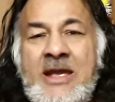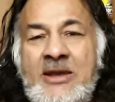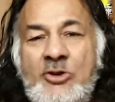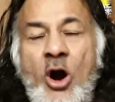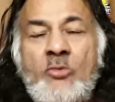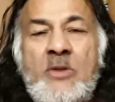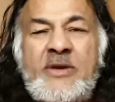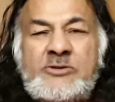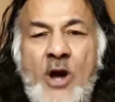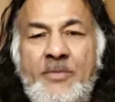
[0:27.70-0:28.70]
You all will be
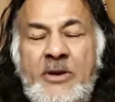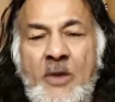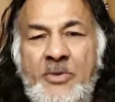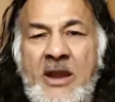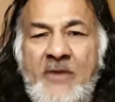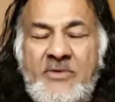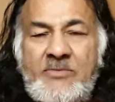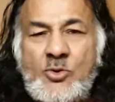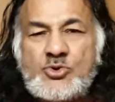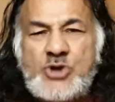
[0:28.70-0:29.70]
jumping up with heavy
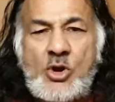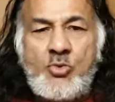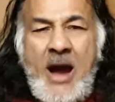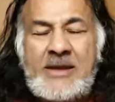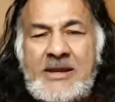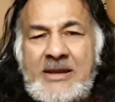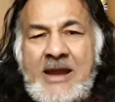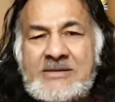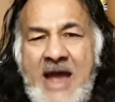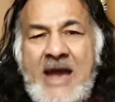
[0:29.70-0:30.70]
music, whining
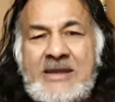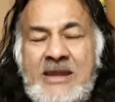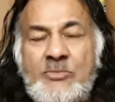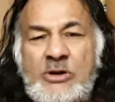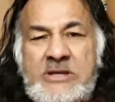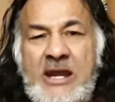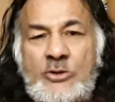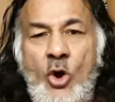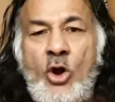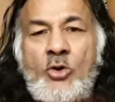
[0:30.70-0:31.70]
and dining, but yet
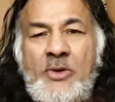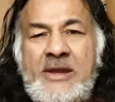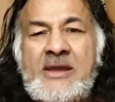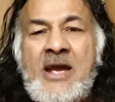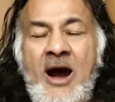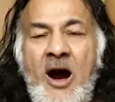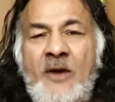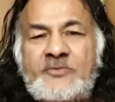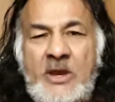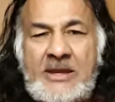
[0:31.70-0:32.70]
hungry
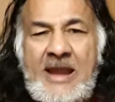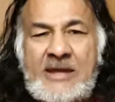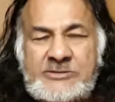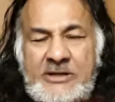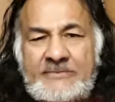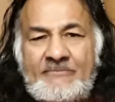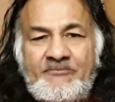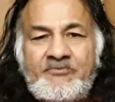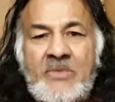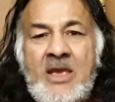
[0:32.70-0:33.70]
after election.
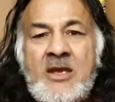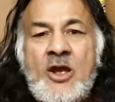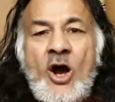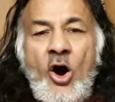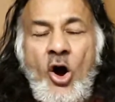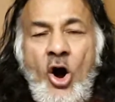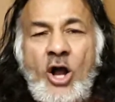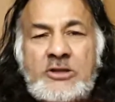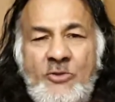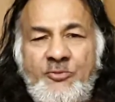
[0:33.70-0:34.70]

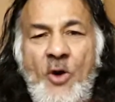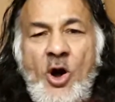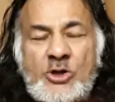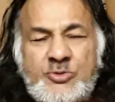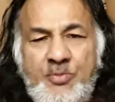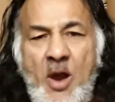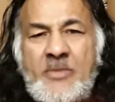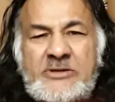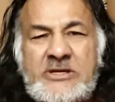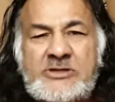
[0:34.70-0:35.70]
All the false
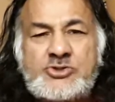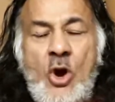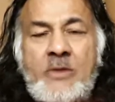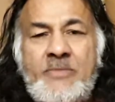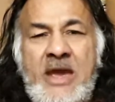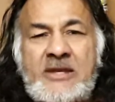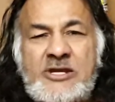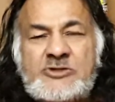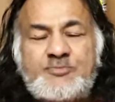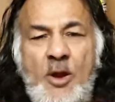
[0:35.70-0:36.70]
promises you all make
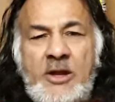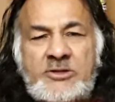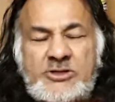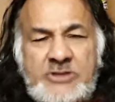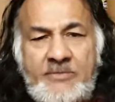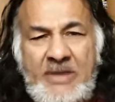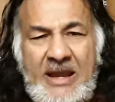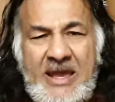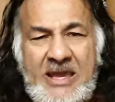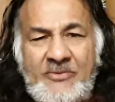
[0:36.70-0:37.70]
these politicians
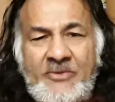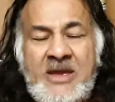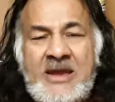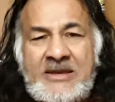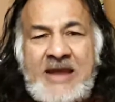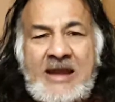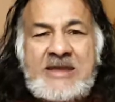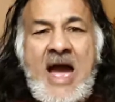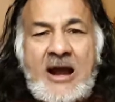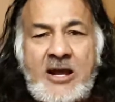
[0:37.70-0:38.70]
believe that they
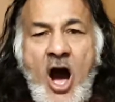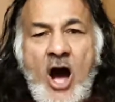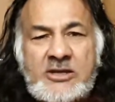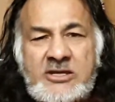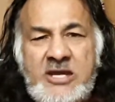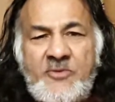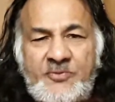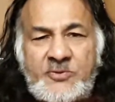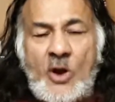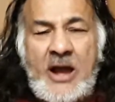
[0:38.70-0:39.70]
are God
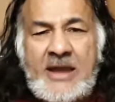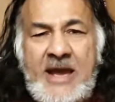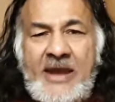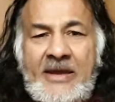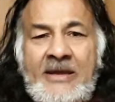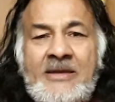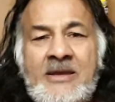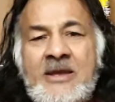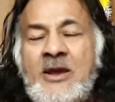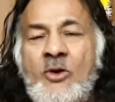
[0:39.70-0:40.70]
gift to Guyana.
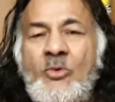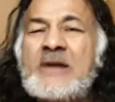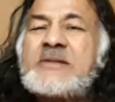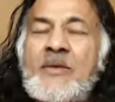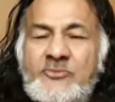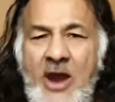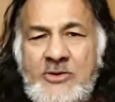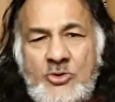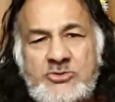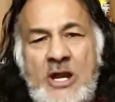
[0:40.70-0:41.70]
What I'm trying
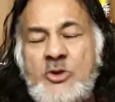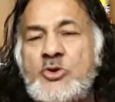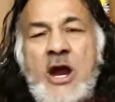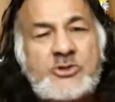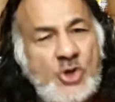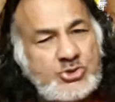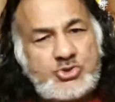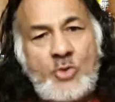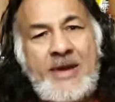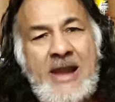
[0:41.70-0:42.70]
to tell you, they are just
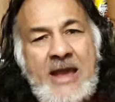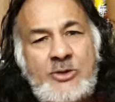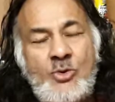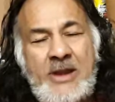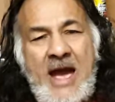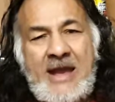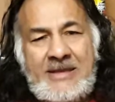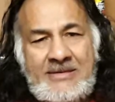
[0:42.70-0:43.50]
human like you and I.